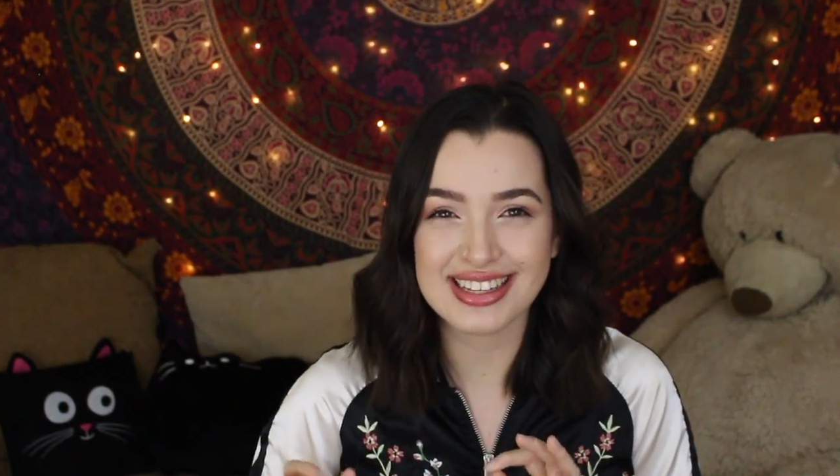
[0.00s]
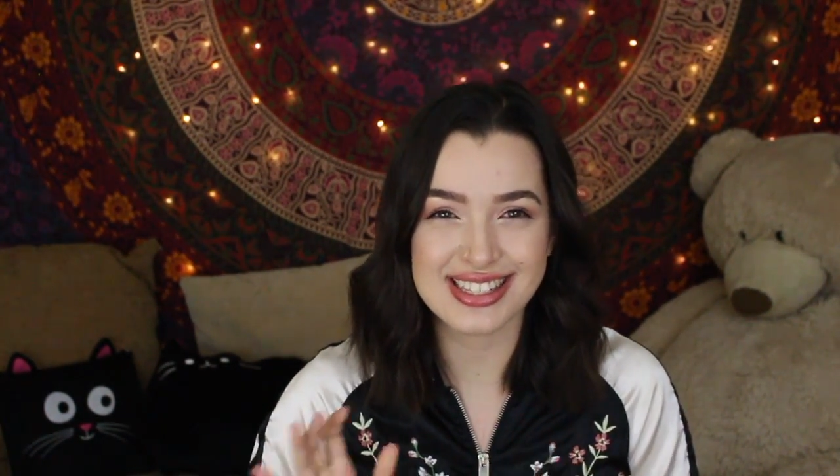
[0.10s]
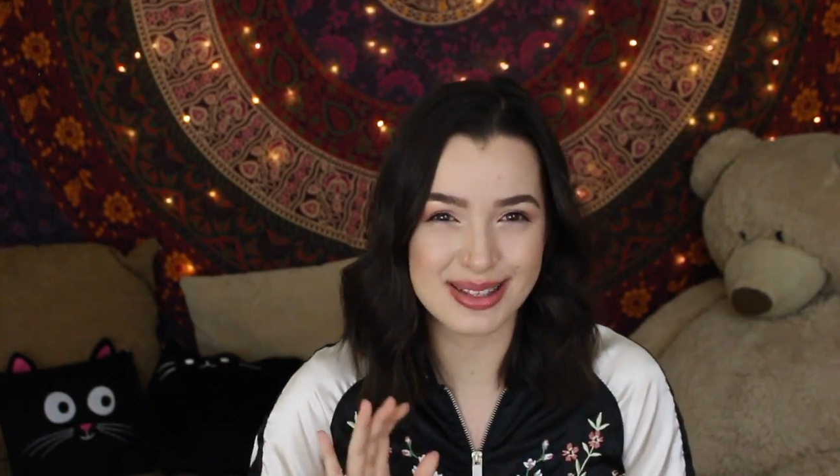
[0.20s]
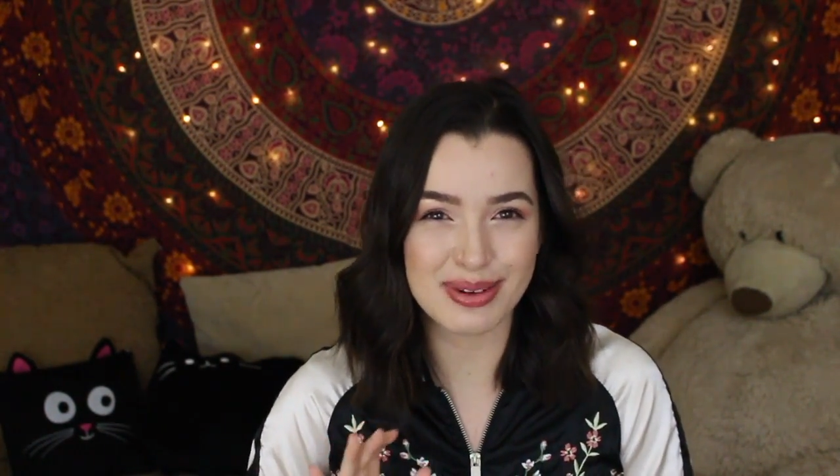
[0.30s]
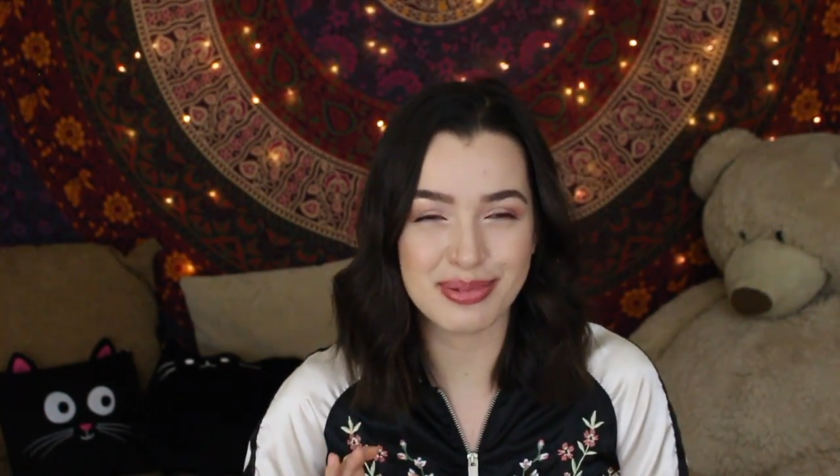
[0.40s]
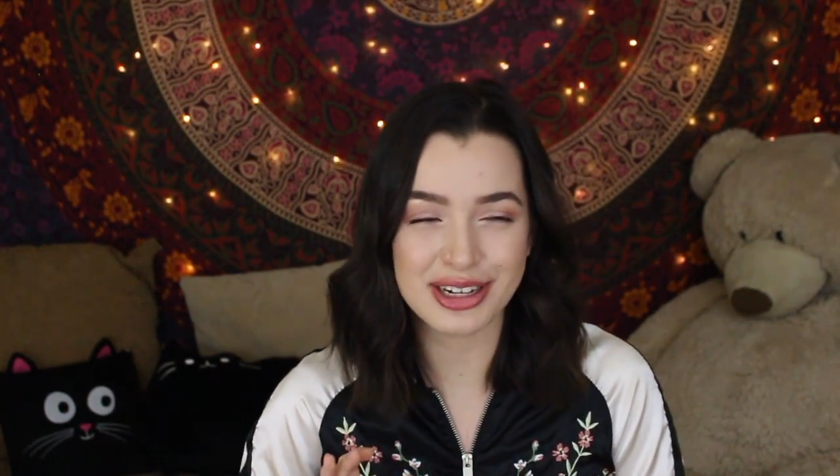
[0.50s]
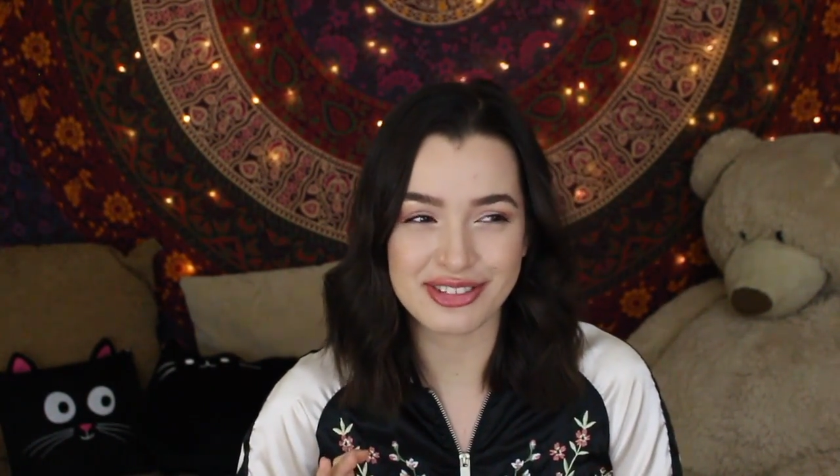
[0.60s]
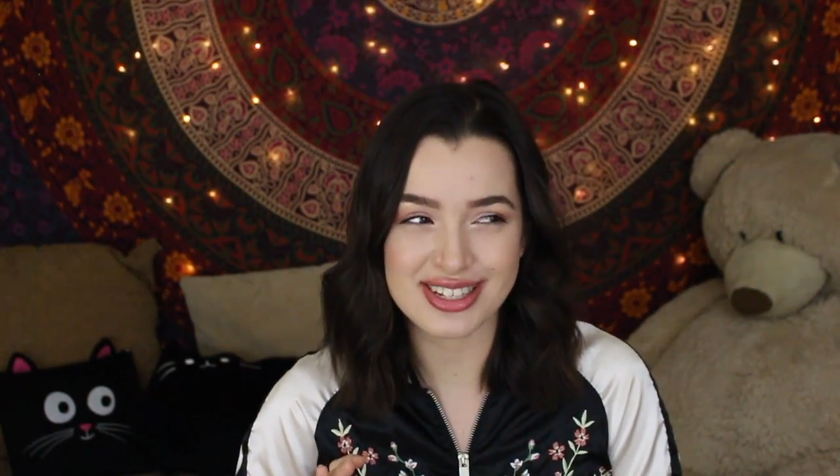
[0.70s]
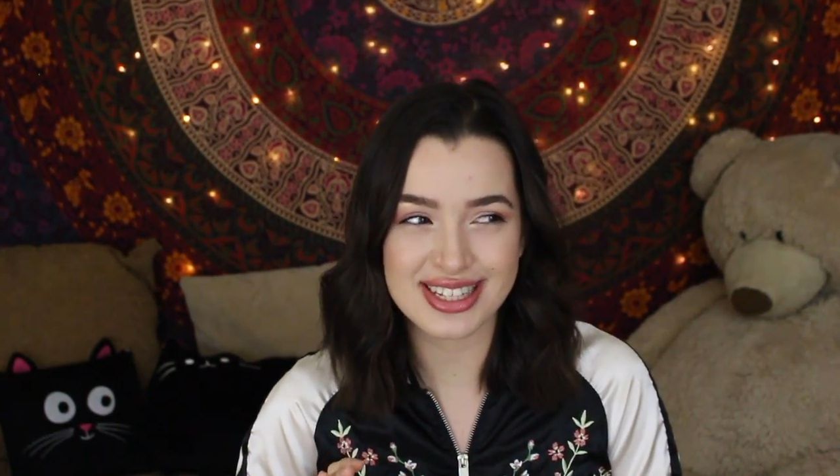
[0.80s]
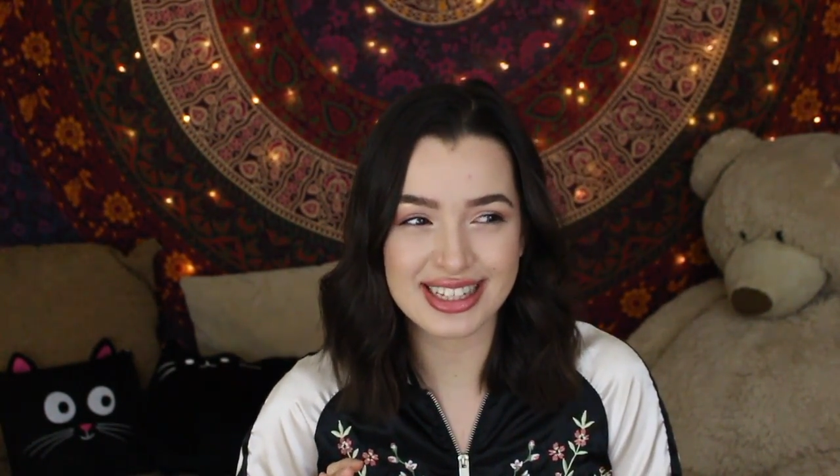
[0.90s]
this has been pretty
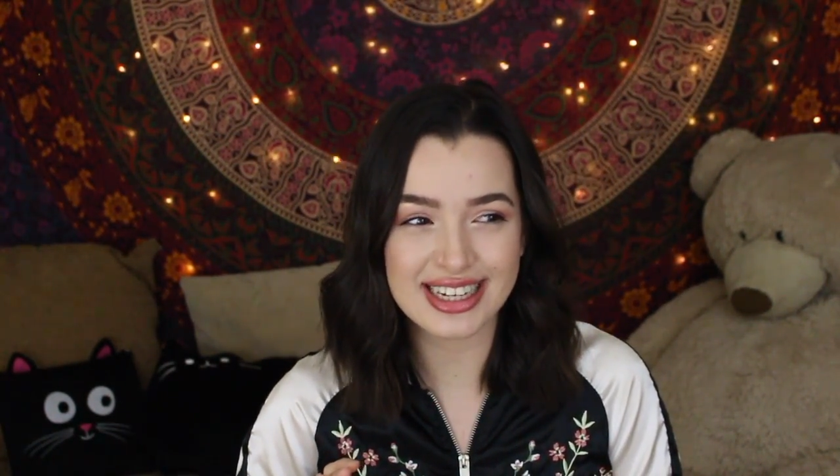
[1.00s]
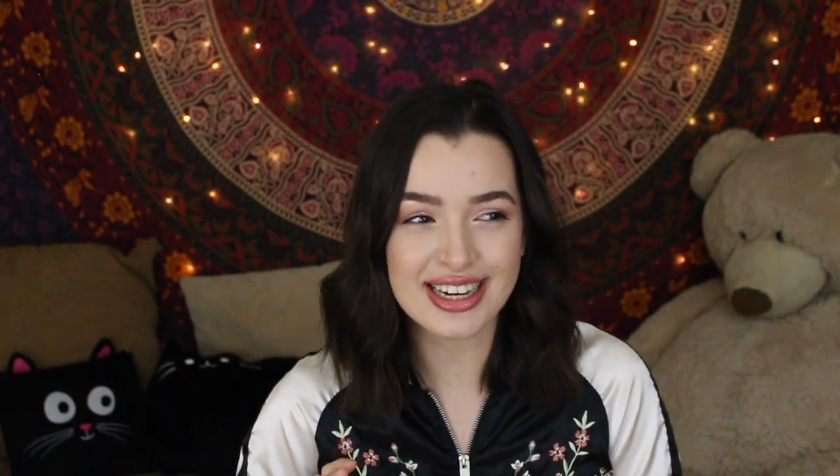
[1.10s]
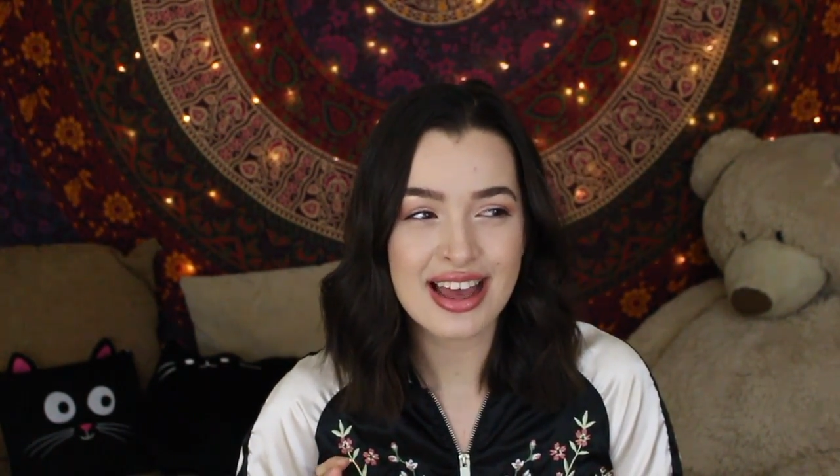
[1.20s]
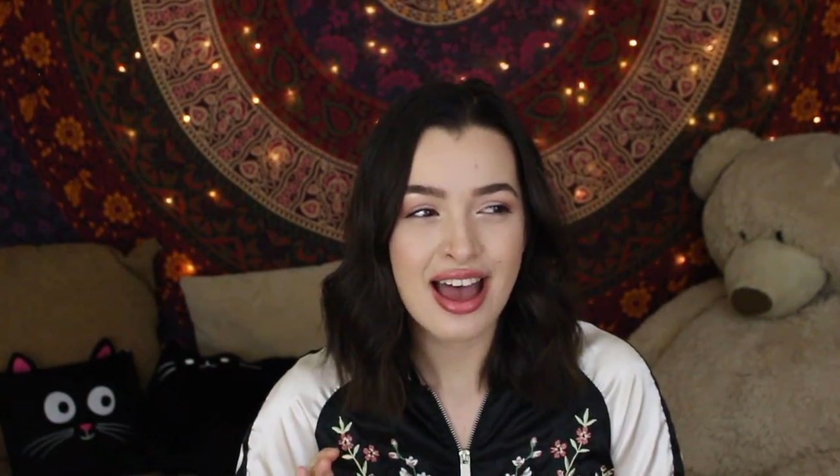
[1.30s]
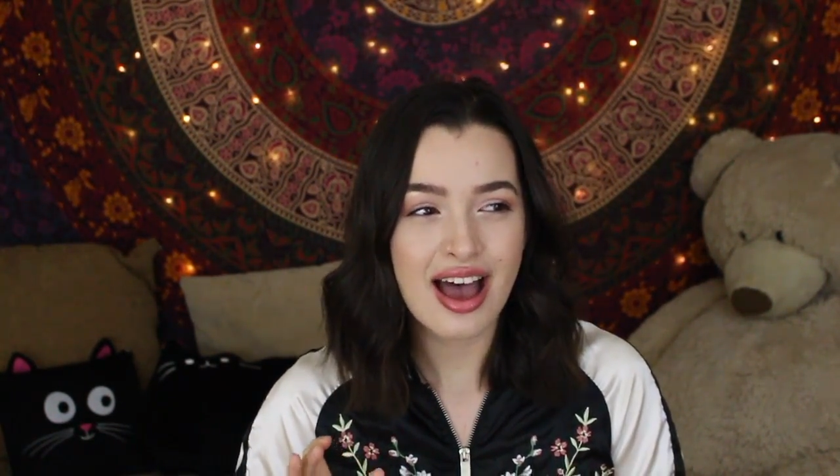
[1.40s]
recently.